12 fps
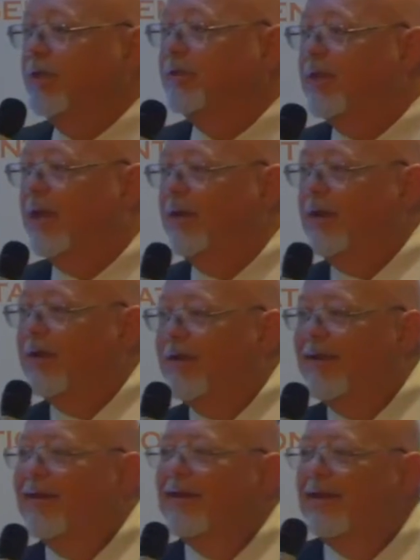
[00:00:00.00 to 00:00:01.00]
You can stand up.
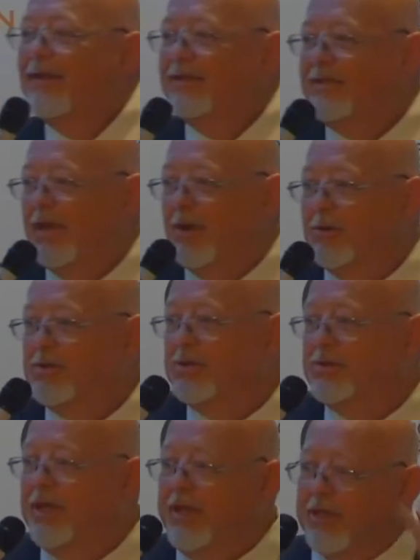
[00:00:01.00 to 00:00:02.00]
Techo
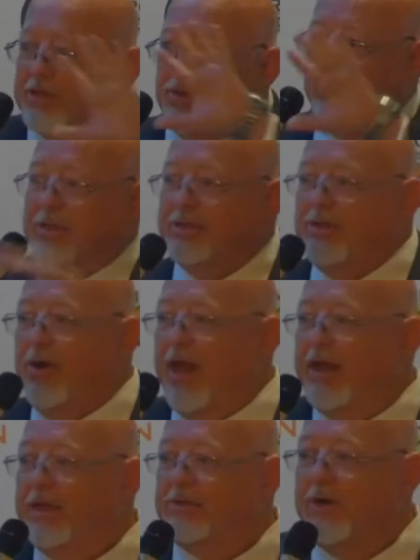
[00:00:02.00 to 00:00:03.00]
Tuesday, that's Chris
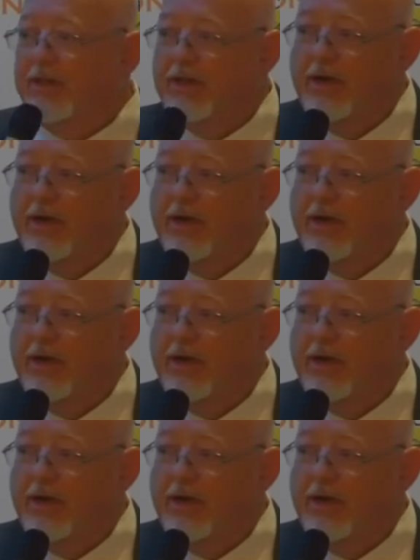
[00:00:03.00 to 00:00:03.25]
Hernandez right